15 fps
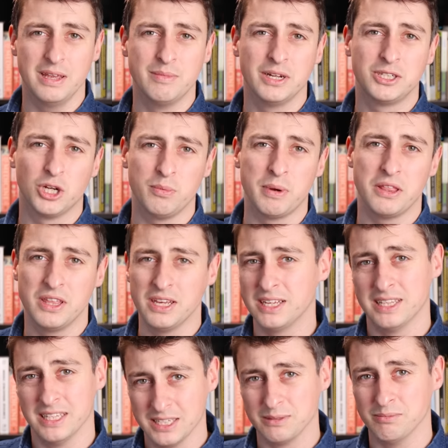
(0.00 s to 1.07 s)
In my job, I think
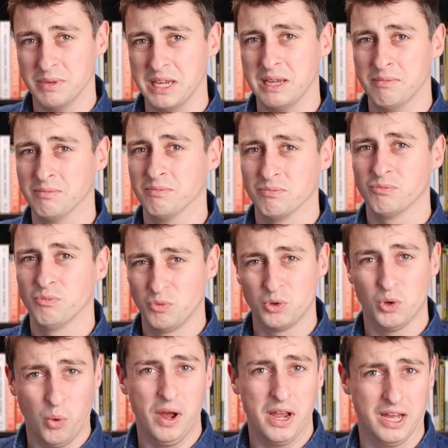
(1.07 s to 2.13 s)
of this meme
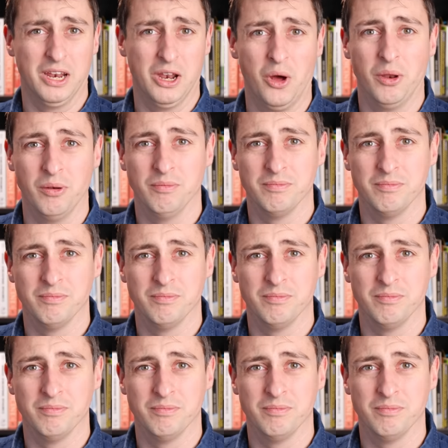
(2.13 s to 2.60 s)
quite a lot.